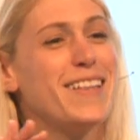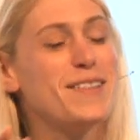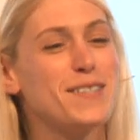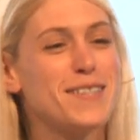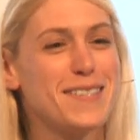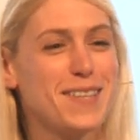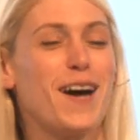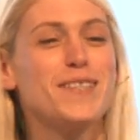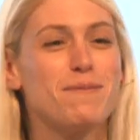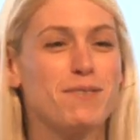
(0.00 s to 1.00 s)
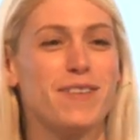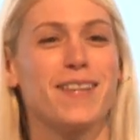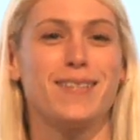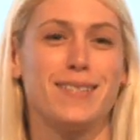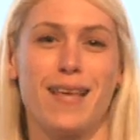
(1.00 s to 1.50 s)
There's this concept of
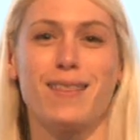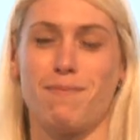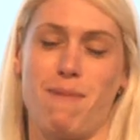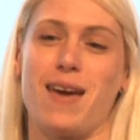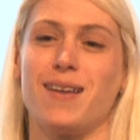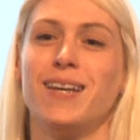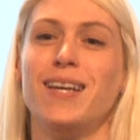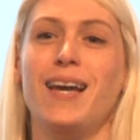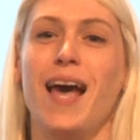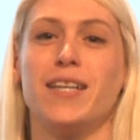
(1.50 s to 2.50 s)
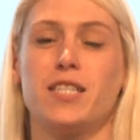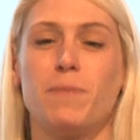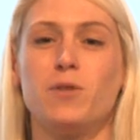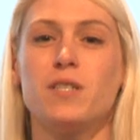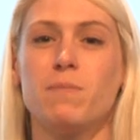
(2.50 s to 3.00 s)
like the 10th man, and it's
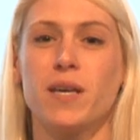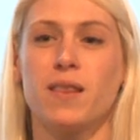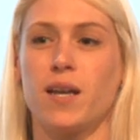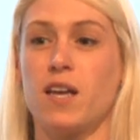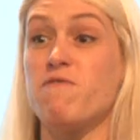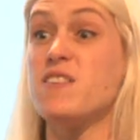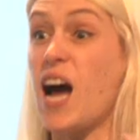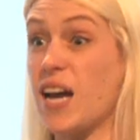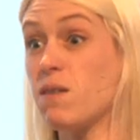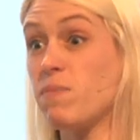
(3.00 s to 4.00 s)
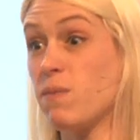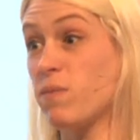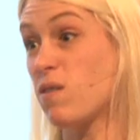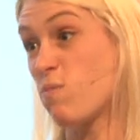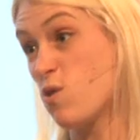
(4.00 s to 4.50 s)
supposed to be that if 9
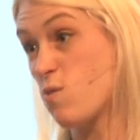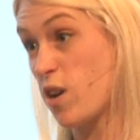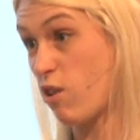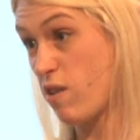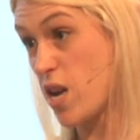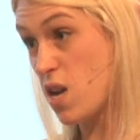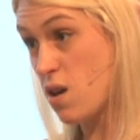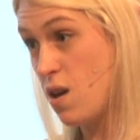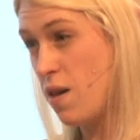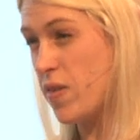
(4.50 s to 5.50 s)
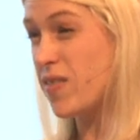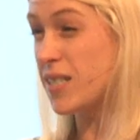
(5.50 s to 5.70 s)
people in a room agree, then the